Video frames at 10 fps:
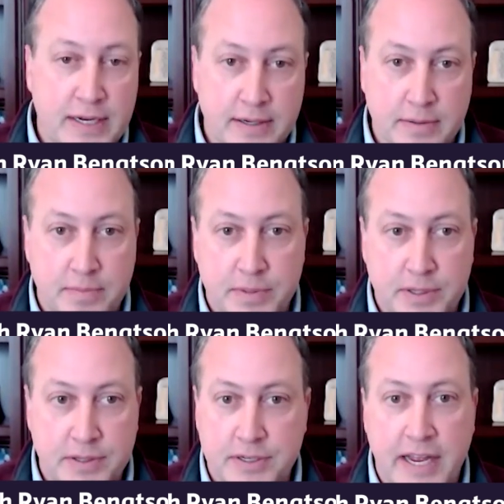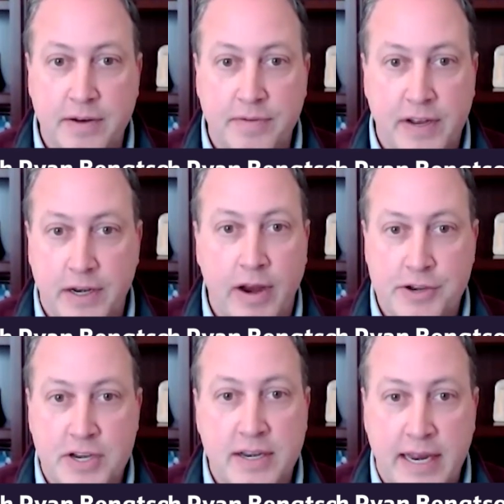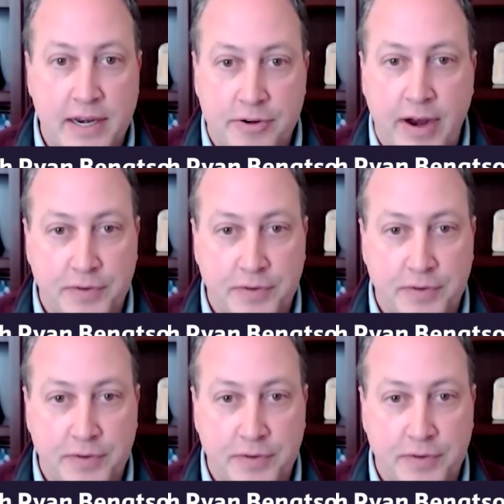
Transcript: the state of integration and data